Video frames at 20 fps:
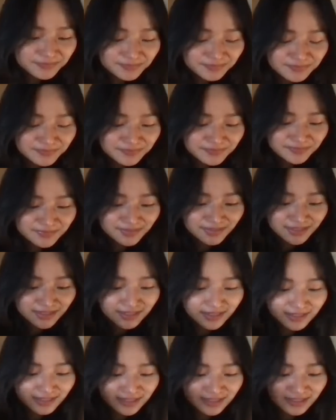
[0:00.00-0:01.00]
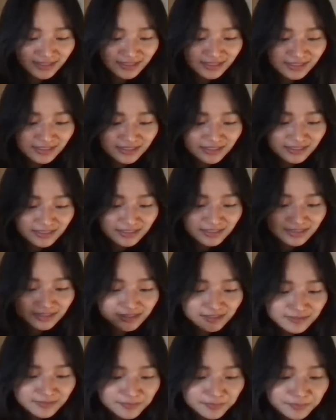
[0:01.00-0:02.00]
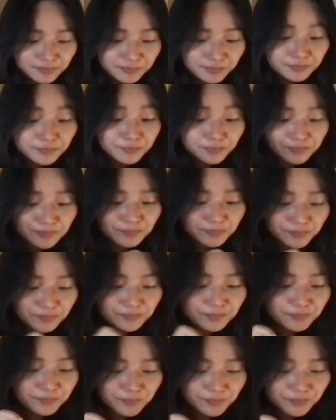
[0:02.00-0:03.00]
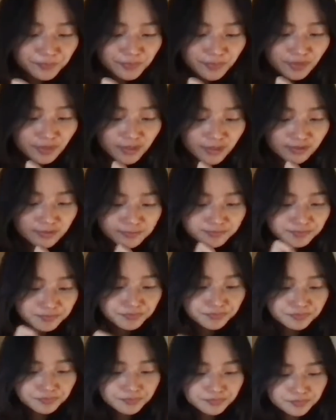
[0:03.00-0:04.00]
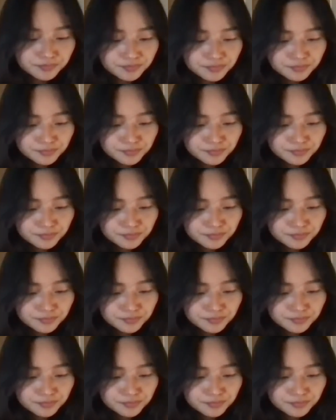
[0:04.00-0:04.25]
No words are spoken by the person on screen.